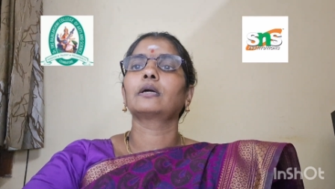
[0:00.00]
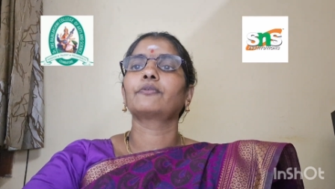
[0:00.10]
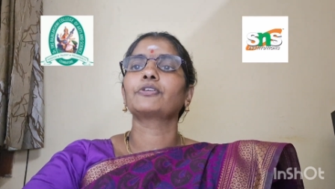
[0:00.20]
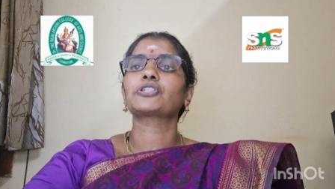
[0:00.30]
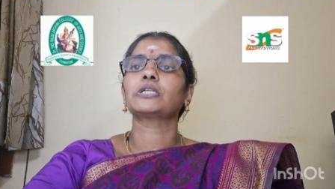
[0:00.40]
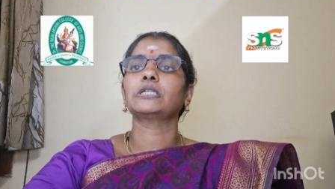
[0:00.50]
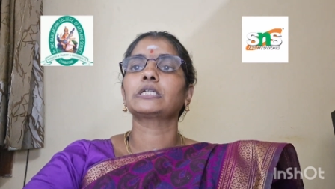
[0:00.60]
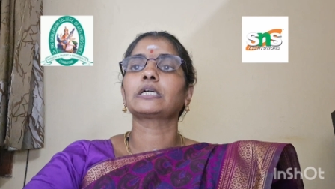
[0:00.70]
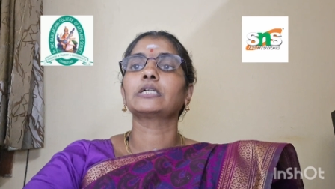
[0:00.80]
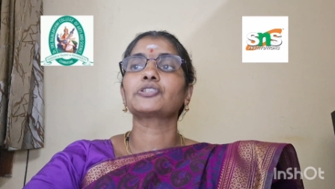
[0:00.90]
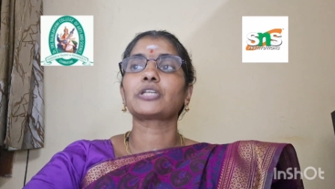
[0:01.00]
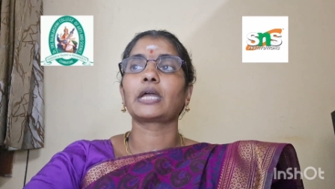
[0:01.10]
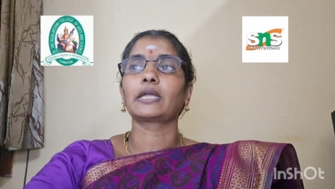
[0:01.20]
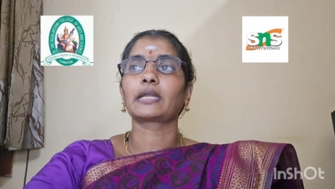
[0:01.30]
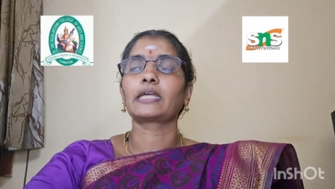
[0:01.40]
which in turn
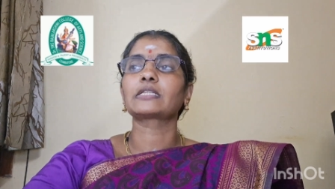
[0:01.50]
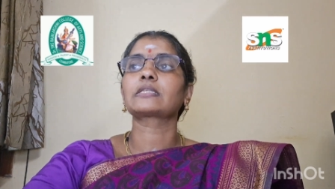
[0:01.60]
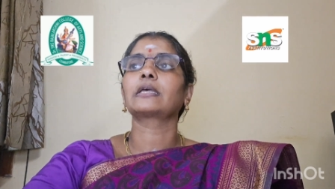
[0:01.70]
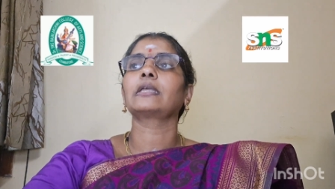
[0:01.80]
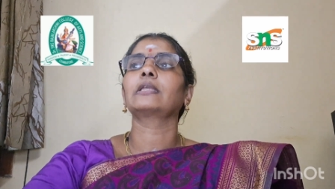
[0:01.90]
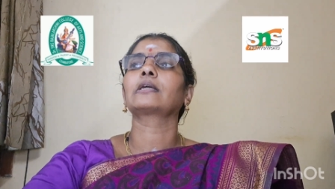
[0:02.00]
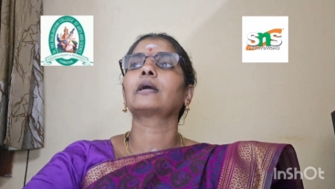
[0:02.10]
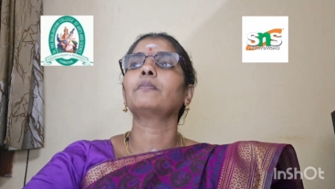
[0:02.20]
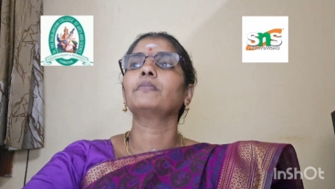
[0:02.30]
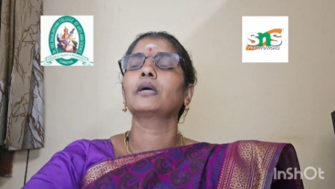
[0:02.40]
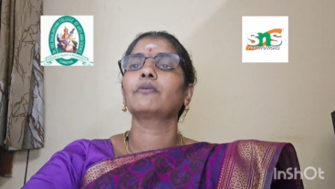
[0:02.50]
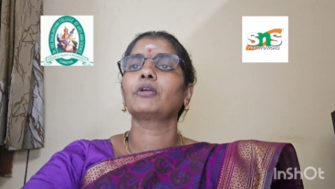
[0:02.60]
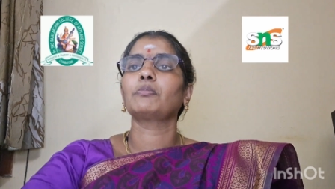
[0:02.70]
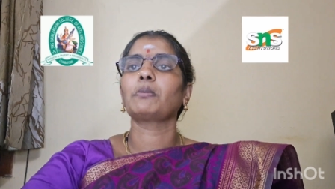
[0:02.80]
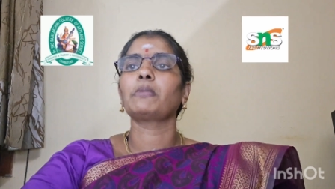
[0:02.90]
generates the income
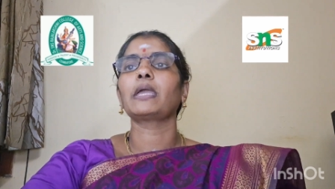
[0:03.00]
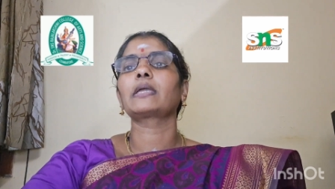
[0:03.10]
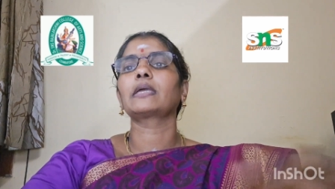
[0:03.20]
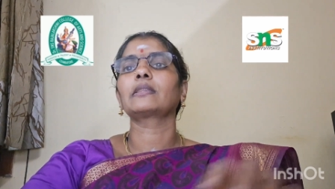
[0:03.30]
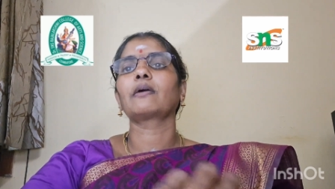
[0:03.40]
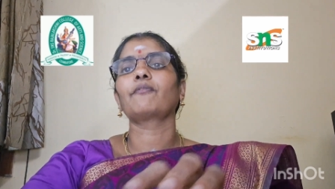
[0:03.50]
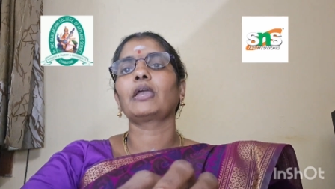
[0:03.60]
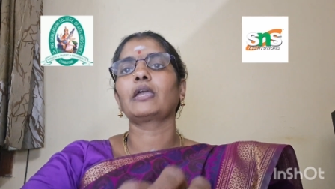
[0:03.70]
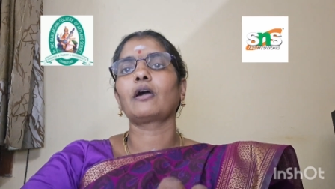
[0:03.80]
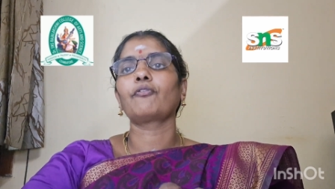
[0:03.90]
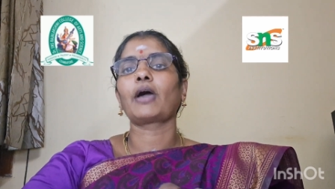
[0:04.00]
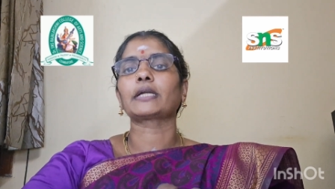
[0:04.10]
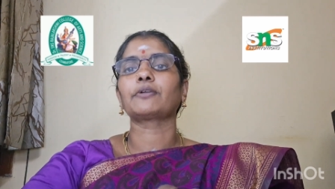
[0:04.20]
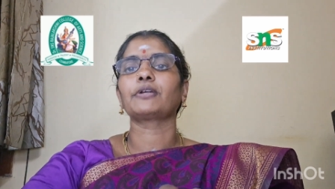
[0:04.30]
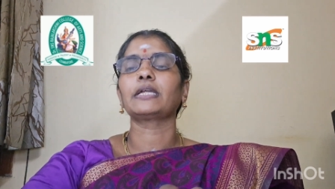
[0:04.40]
will be making the way of
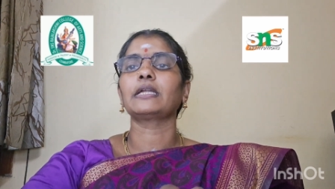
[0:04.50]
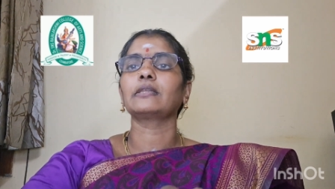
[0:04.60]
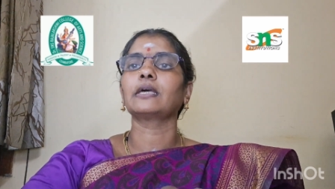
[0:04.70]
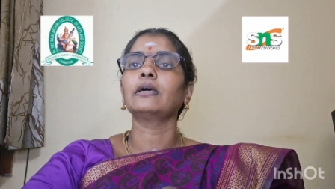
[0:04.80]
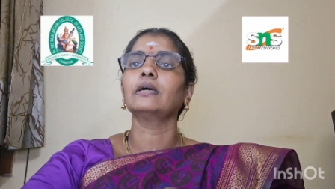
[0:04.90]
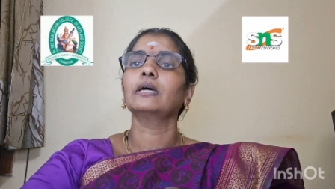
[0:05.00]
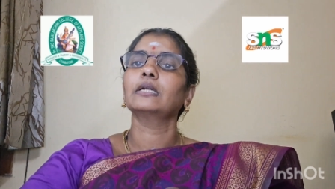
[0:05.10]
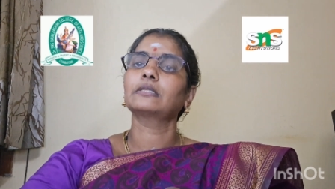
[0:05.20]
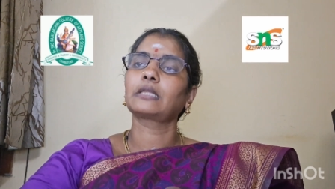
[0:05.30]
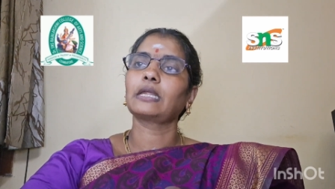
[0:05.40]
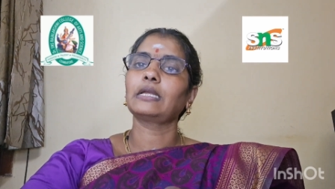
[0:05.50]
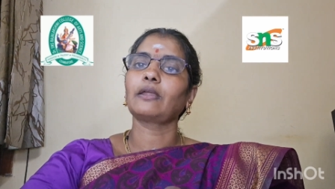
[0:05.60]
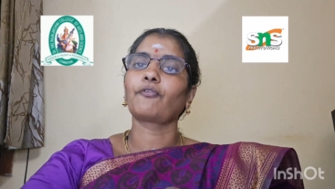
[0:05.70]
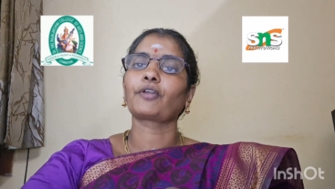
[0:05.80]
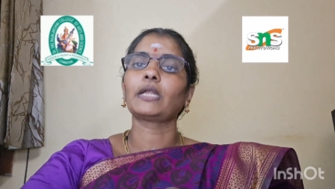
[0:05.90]
activity in the three
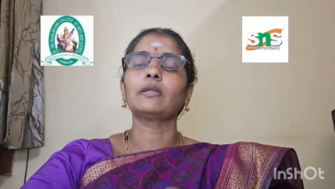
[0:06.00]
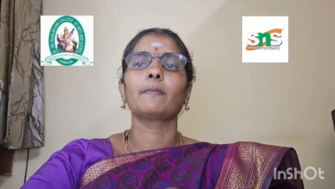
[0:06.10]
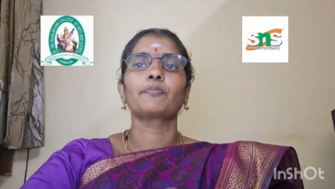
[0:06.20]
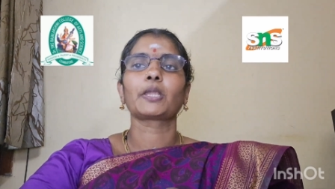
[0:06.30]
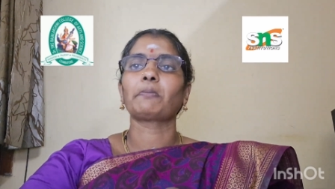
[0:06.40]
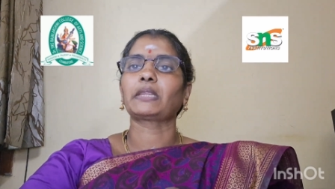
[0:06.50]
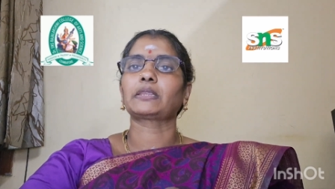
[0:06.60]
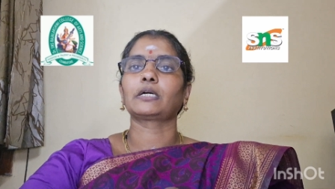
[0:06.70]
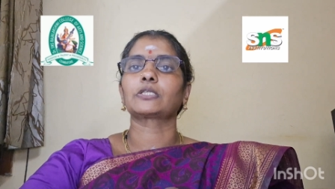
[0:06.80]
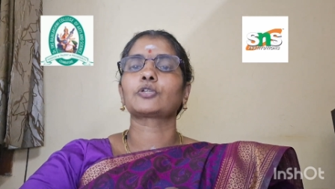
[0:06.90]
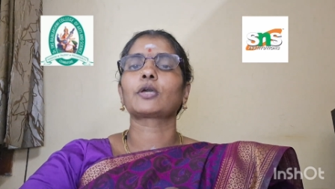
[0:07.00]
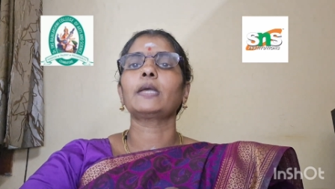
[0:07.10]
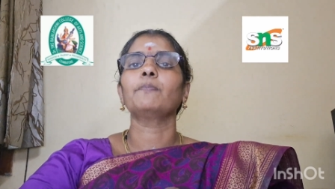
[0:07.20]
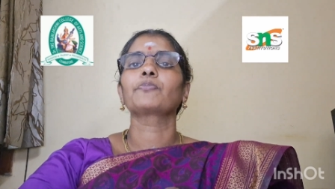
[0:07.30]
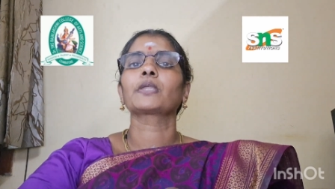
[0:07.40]
different methods.
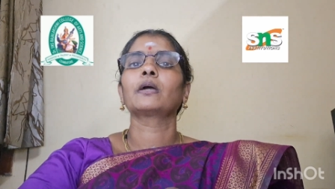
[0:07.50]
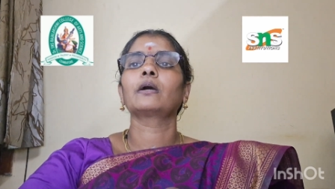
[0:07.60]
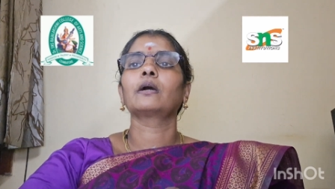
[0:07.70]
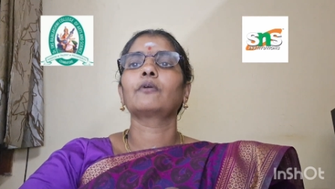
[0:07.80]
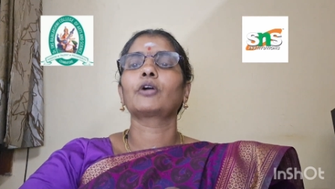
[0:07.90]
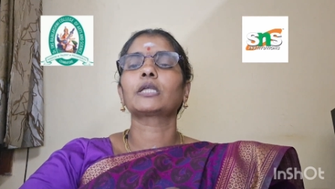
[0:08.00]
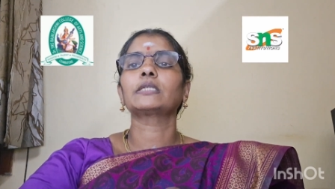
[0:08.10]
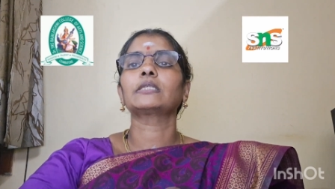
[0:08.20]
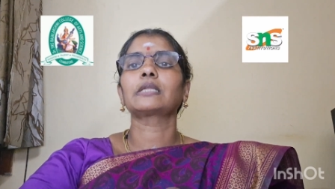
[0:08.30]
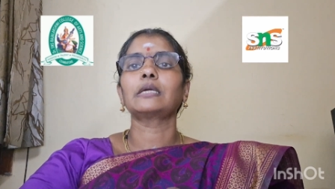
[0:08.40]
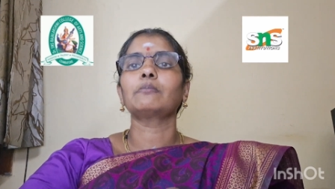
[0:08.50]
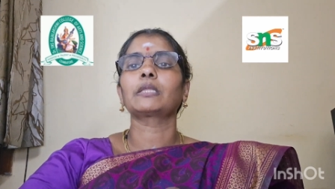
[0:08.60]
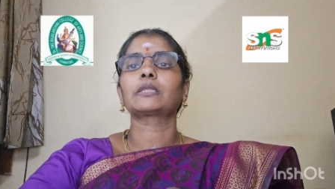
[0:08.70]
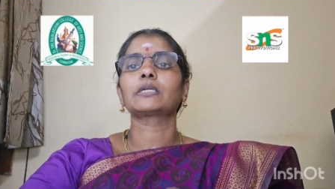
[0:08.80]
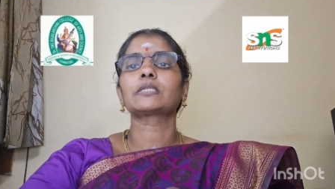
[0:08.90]
Okay, what are the three
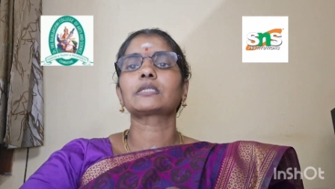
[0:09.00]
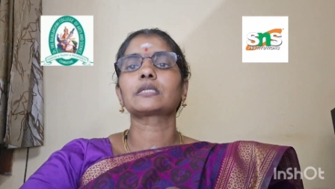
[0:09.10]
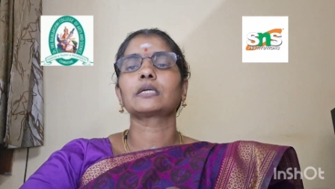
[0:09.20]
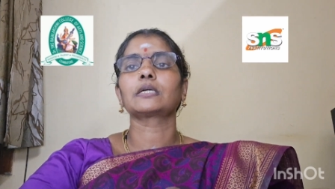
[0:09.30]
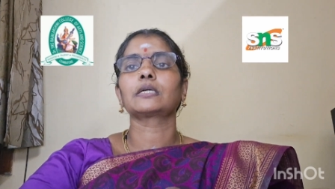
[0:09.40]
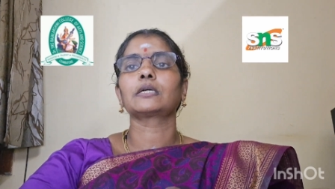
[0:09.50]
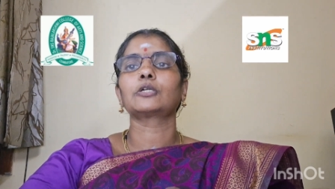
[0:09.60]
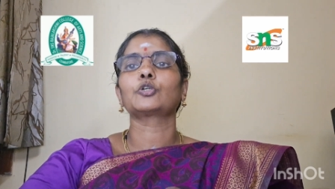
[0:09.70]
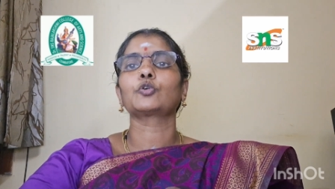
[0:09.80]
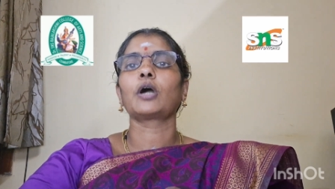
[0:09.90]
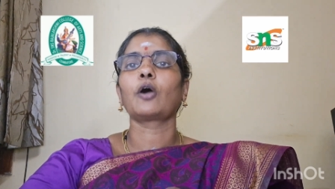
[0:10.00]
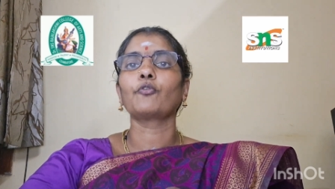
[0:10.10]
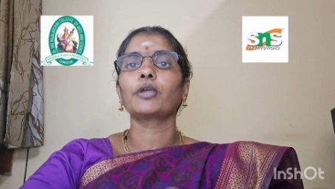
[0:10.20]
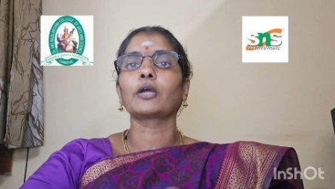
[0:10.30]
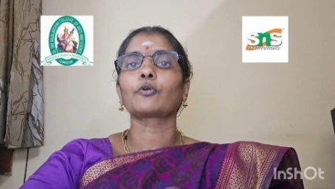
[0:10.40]
methods to
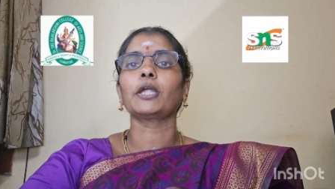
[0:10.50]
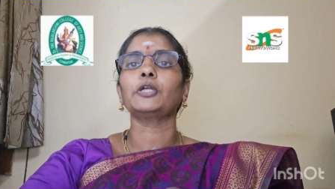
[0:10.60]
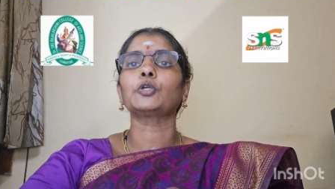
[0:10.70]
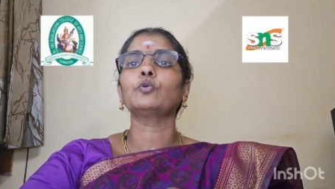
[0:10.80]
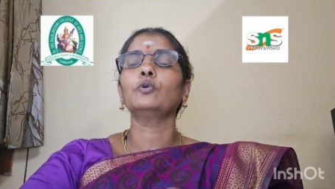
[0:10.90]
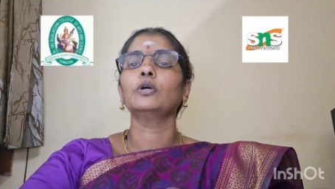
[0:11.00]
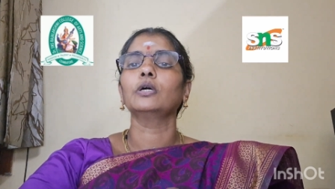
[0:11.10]
how we are going to